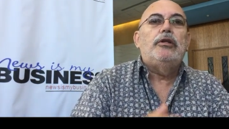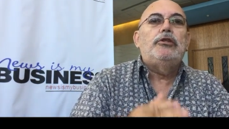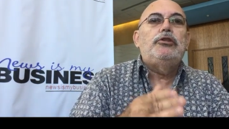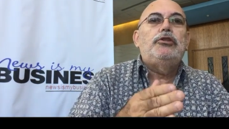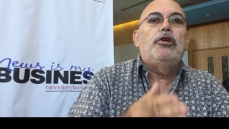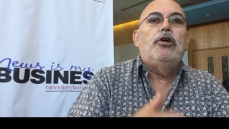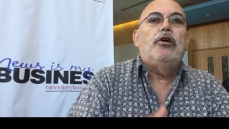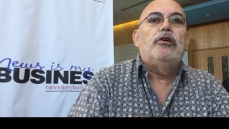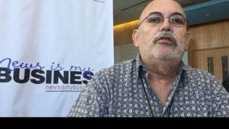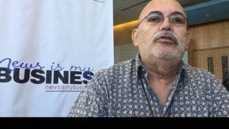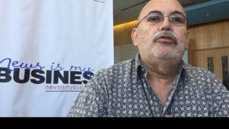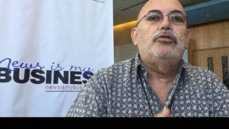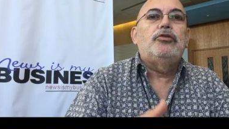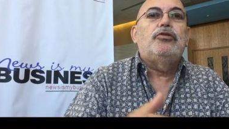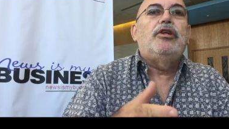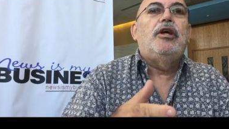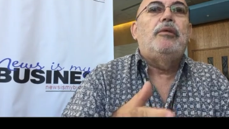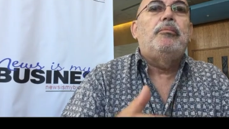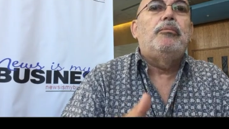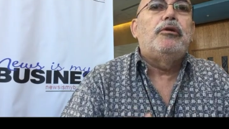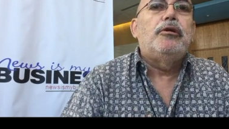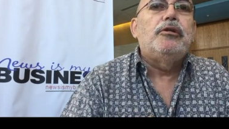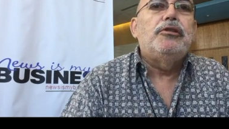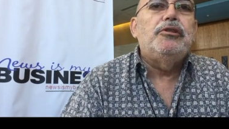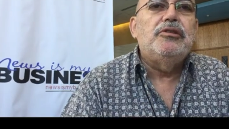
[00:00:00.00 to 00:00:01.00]
adjust to the
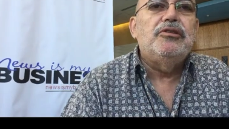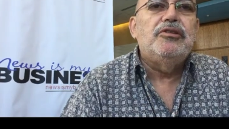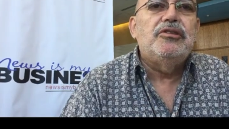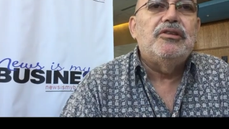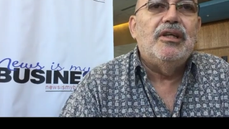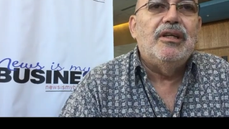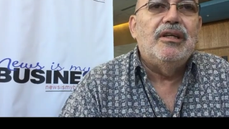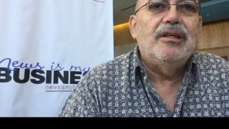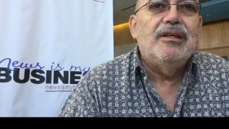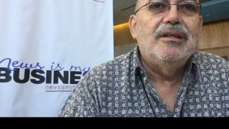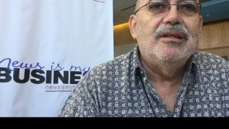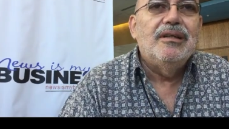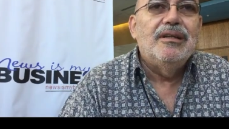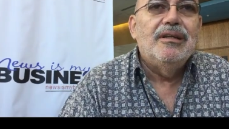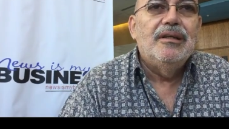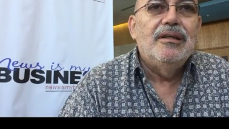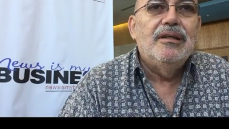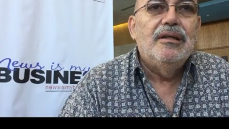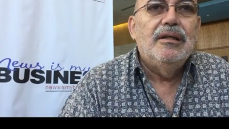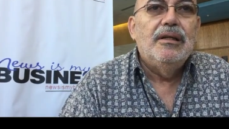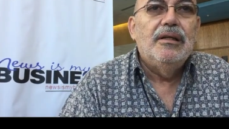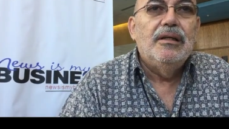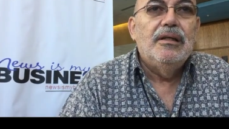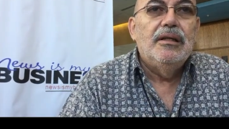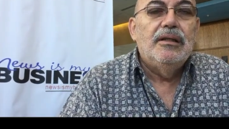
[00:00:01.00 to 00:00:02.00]
emergency.
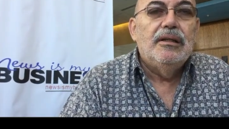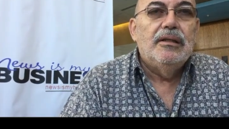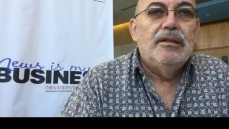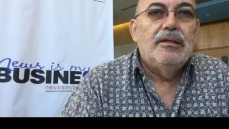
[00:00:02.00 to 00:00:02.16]
Okay.